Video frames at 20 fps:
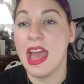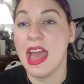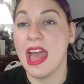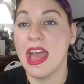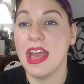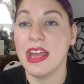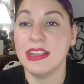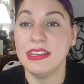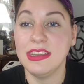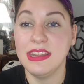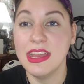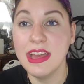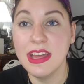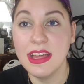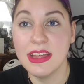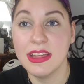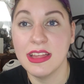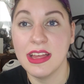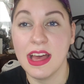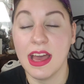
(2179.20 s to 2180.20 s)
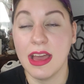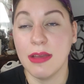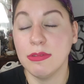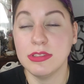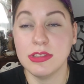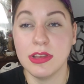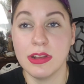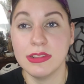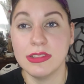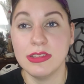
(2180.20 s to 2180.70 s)
And yeah, I
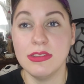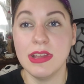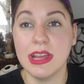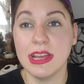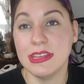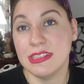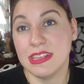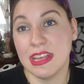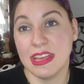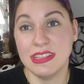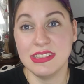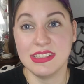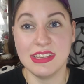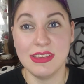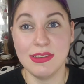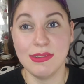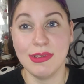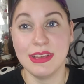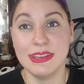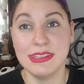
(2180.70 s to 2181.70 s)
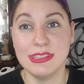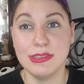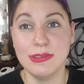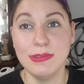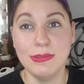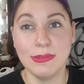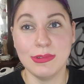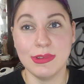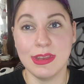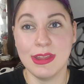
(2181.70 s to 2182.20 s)
will talk to you guys and see you guys
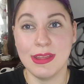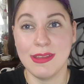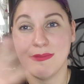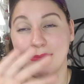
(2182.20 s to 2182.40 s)
soon.